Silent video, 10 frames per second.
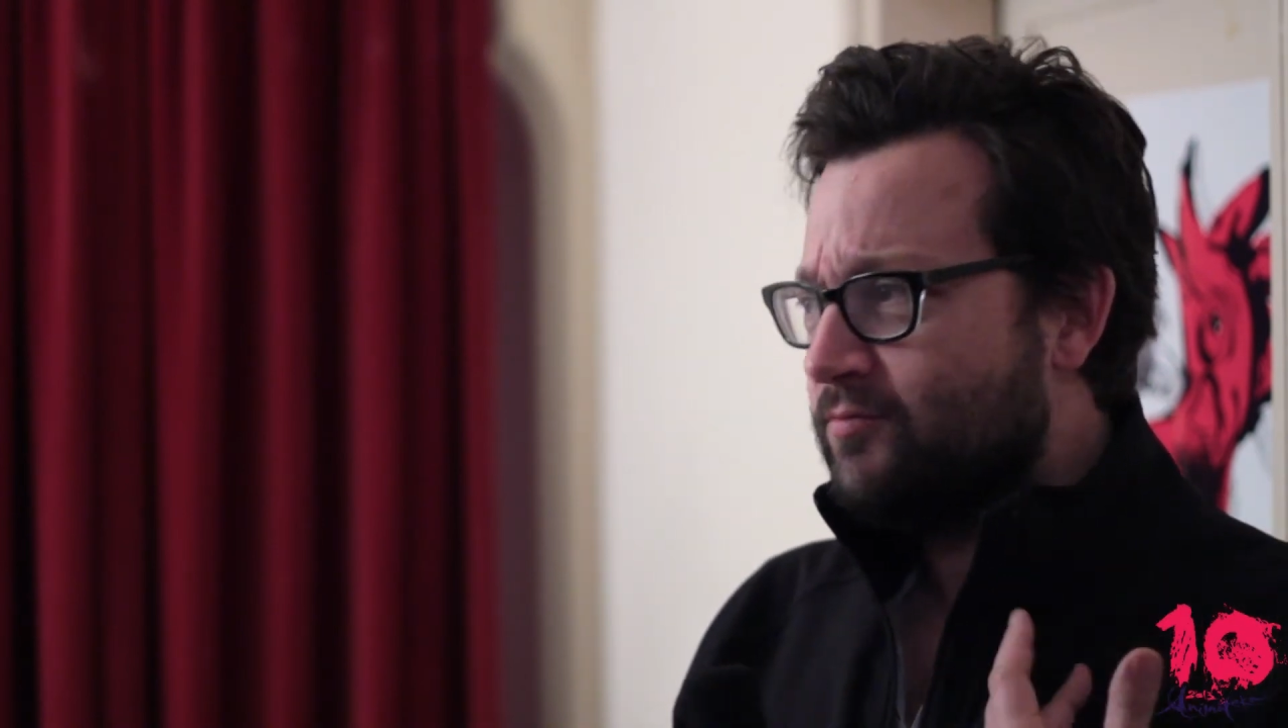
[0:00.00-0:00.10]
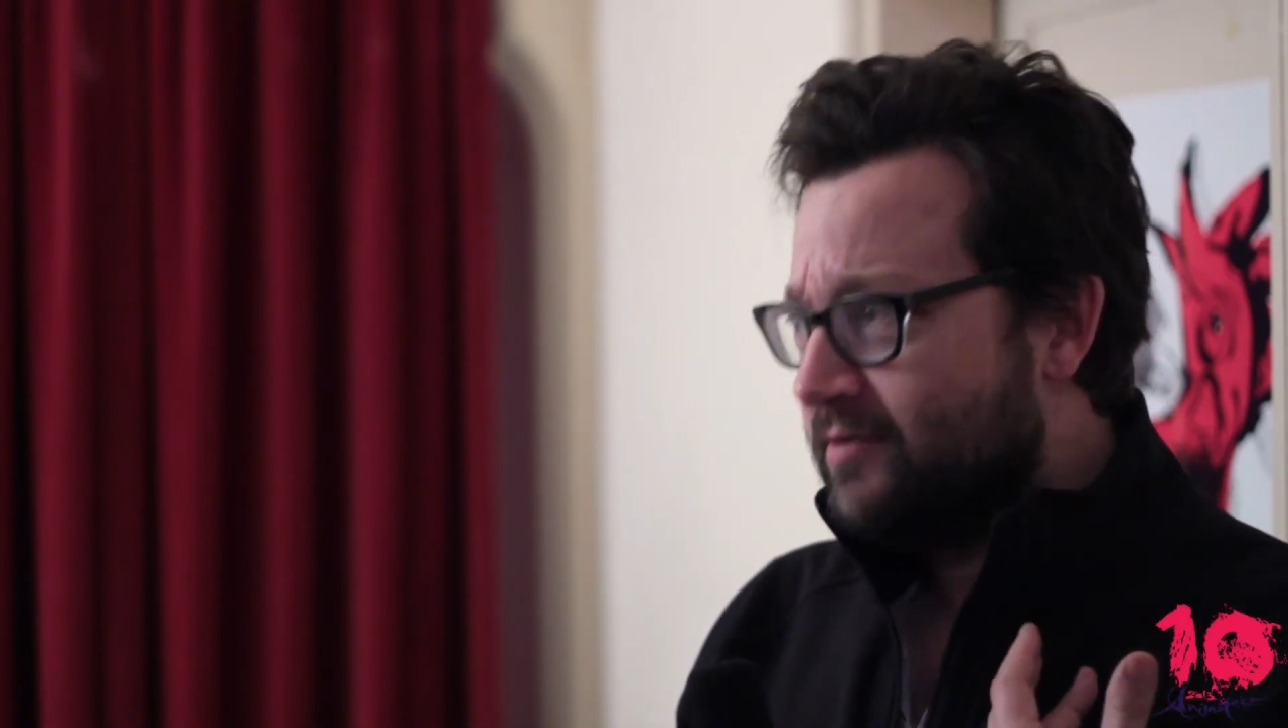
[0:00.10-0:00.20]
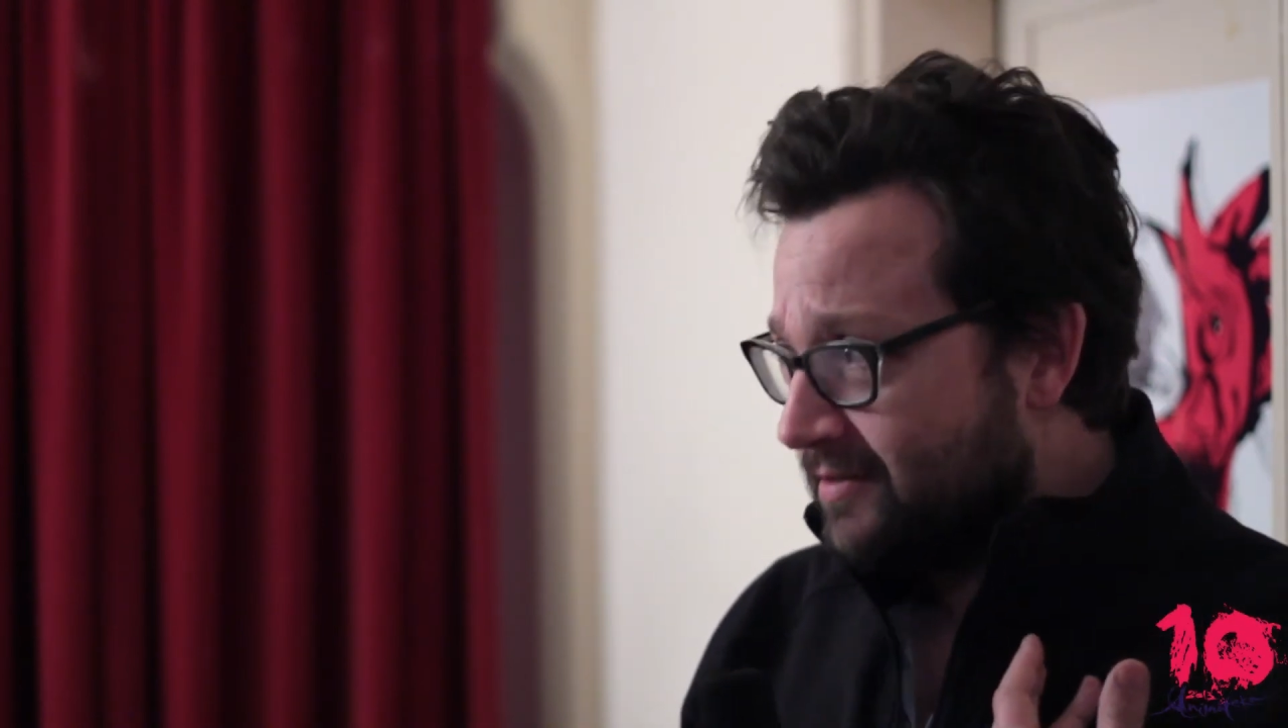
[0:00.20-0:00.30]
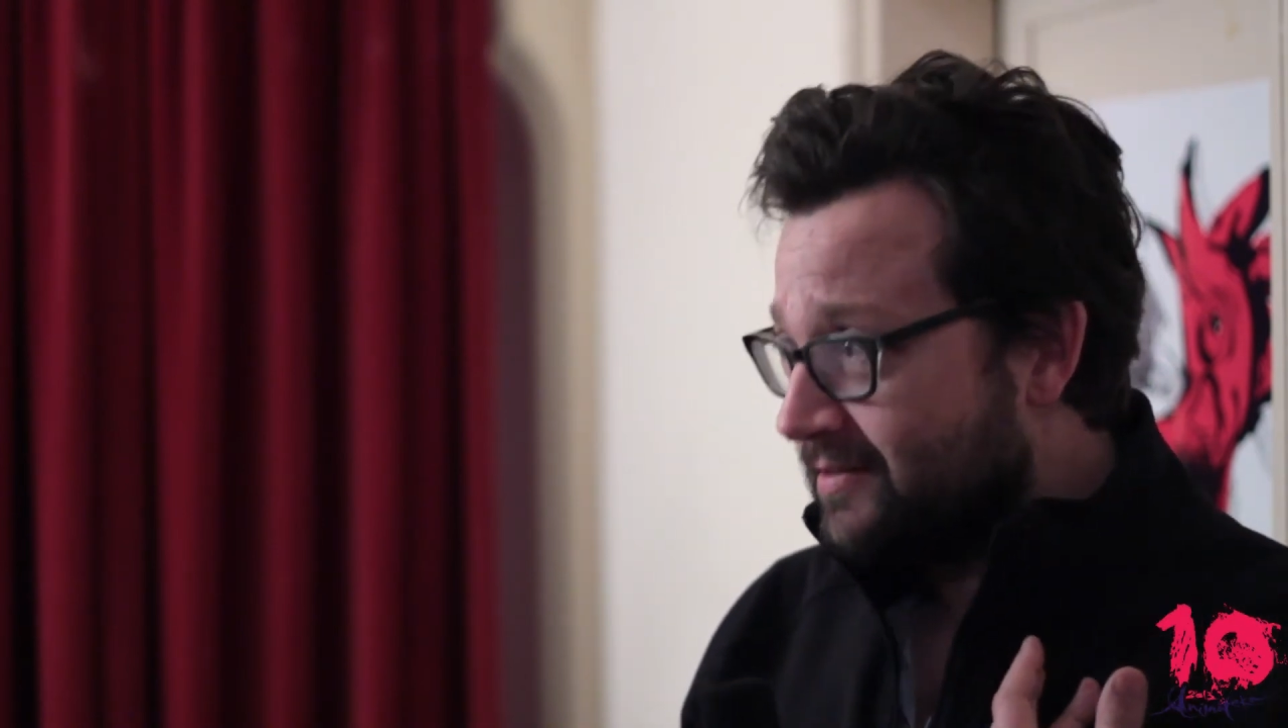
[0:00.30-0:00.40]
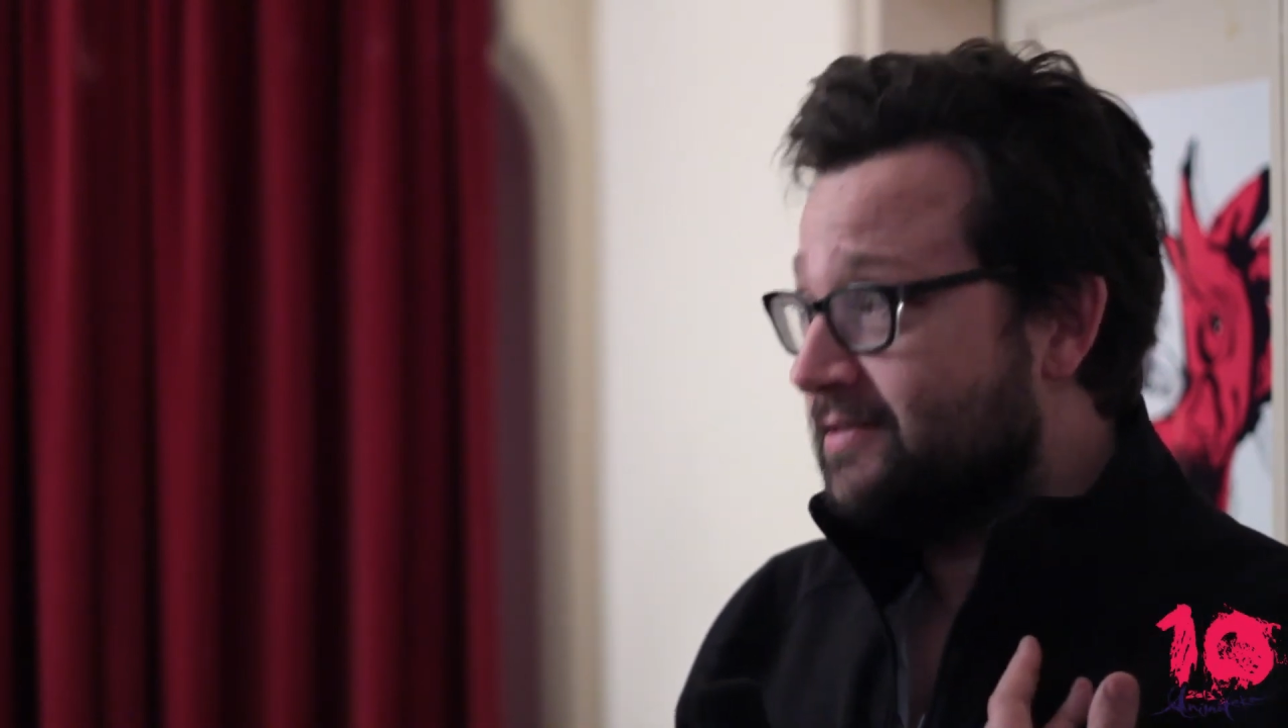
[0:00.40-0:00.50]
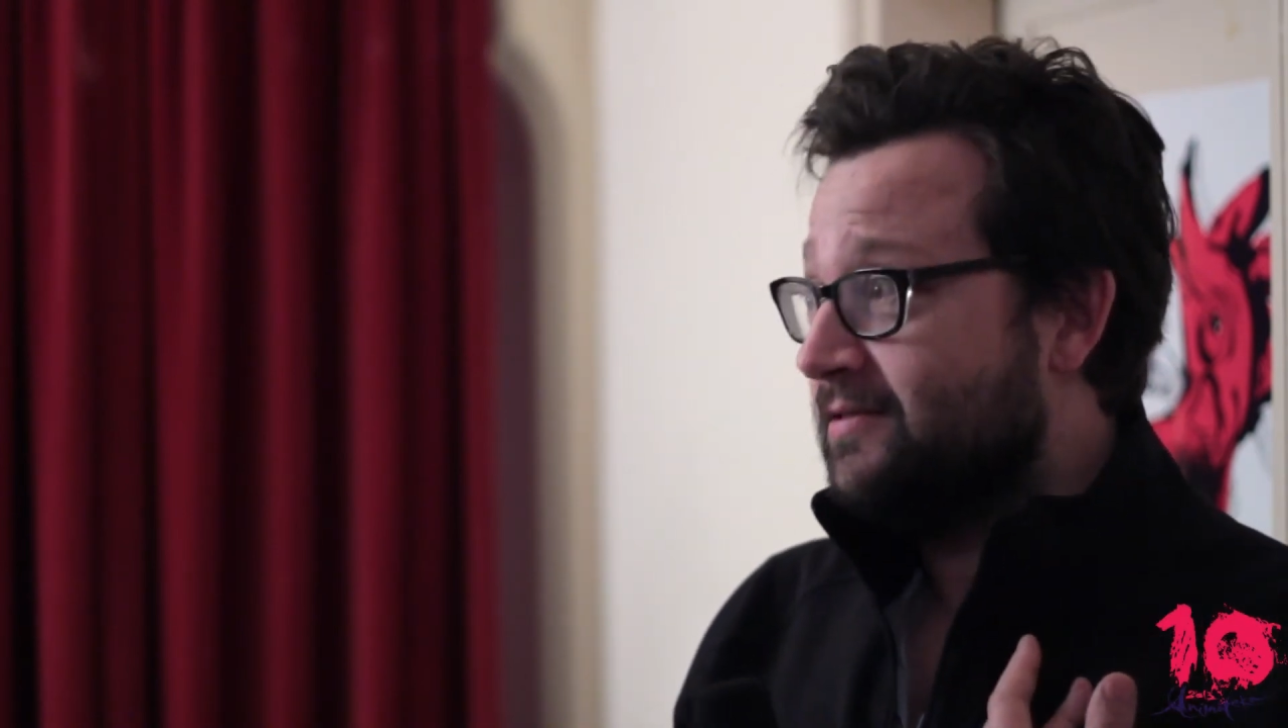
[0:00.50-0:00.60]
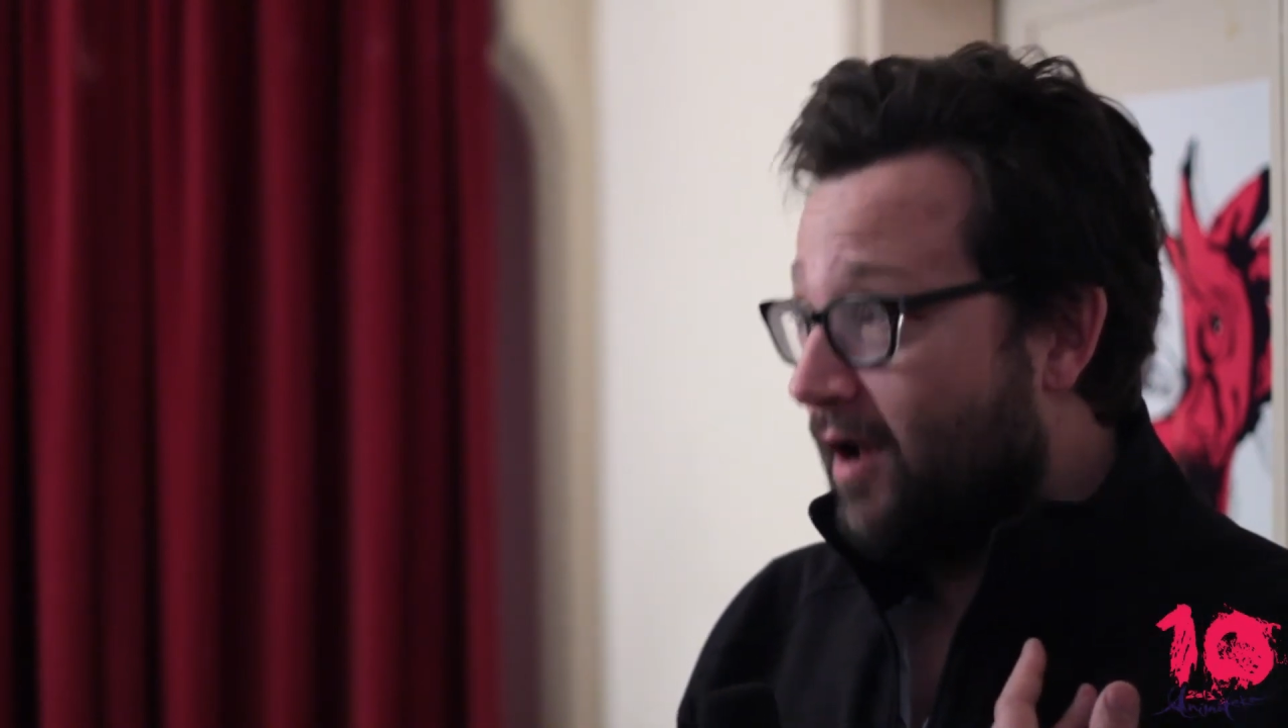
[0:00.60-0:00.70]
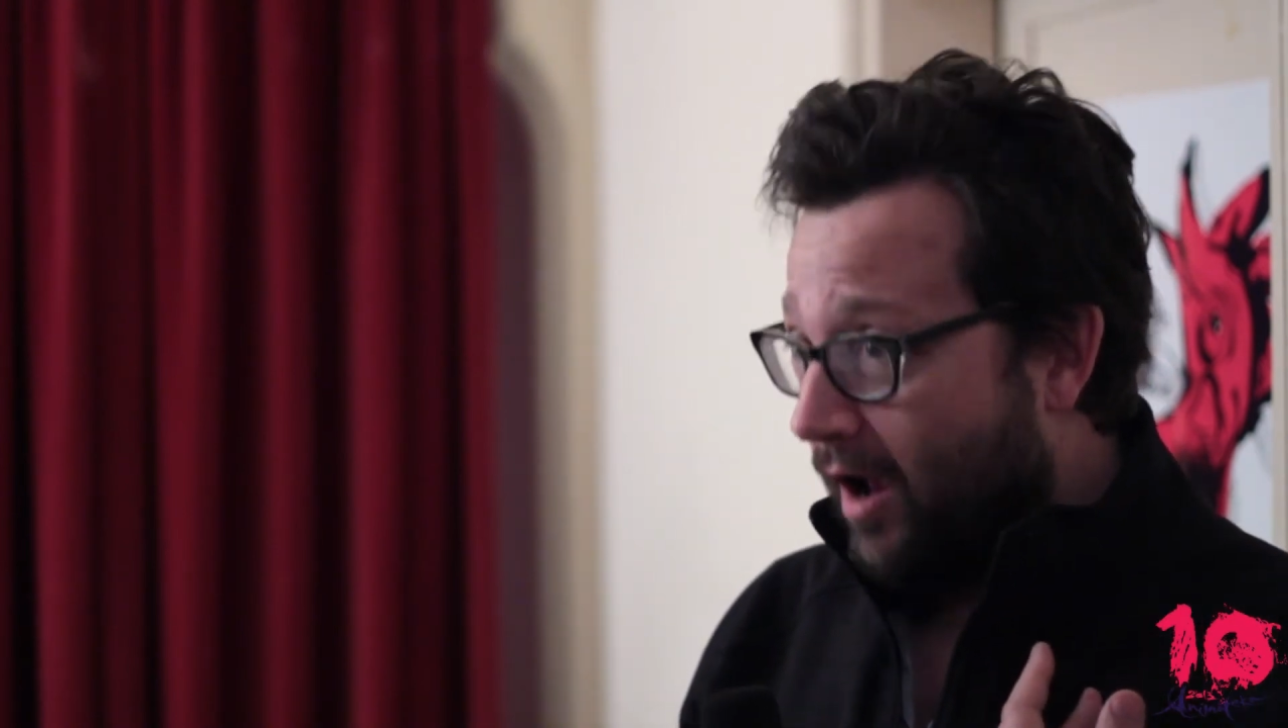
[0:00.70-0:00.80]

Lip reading: really